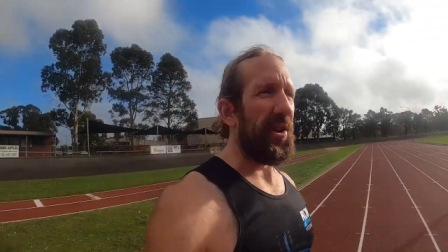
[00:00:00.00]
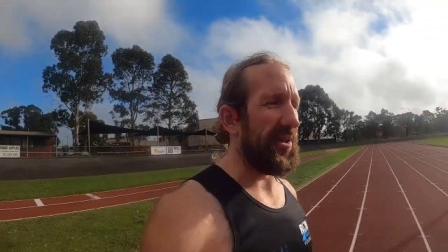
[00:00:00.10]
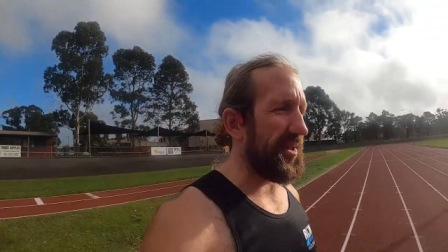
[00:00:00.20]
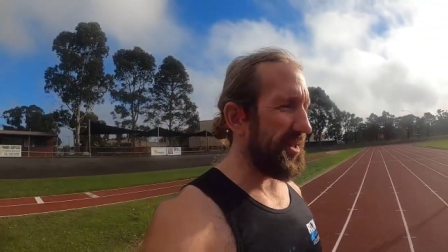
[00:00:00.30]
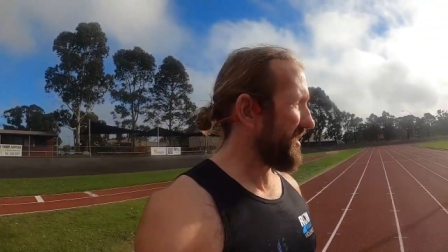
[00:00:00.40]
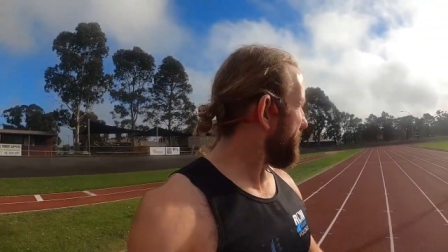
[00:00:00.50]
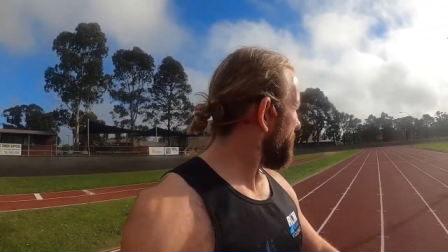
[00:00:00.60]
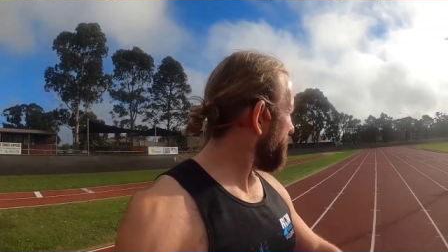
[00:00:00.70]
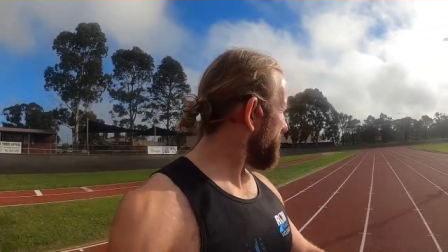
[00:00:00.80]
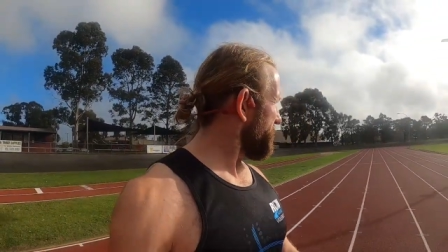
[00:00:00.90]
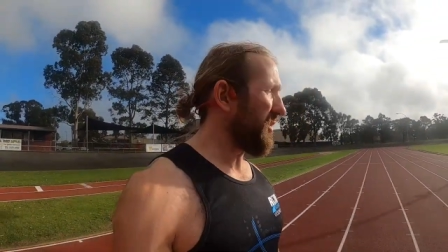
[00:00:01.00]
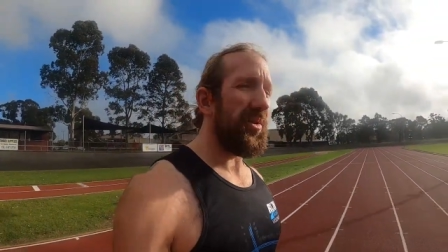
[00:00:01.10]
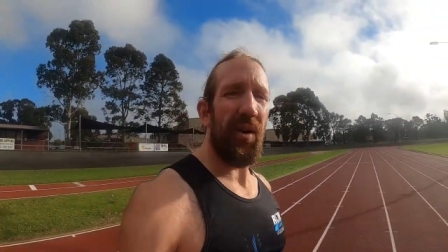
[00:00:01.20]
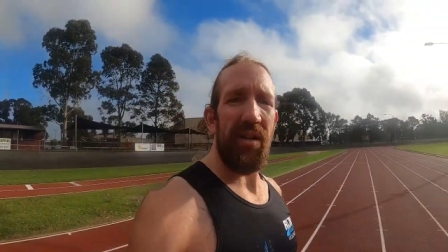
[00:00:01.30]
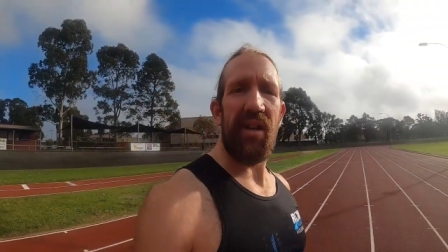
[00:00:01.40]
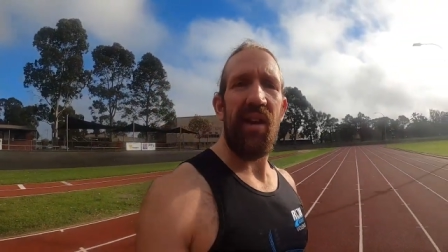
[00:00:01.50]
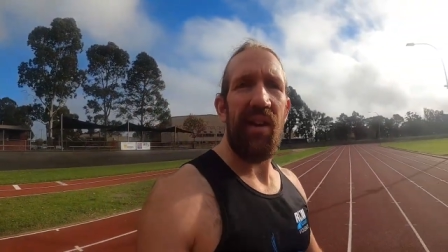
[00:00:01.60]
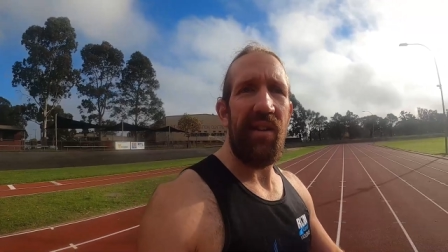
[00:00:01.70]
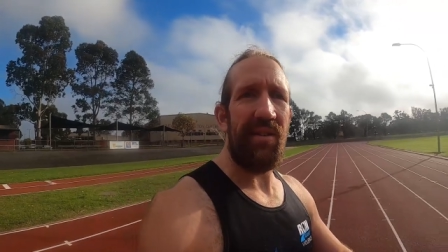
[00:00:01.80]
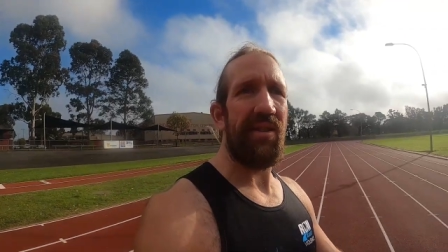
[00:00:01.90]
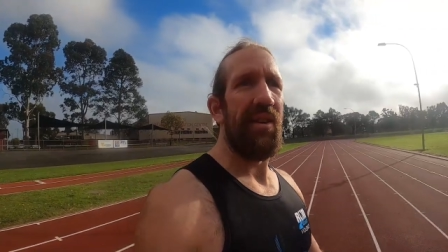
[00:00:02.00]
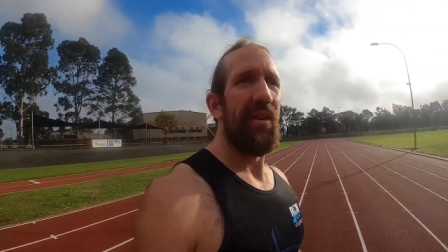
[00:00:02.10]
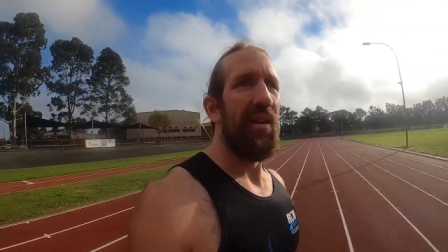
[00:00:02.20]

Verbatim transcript: first 21 Ks.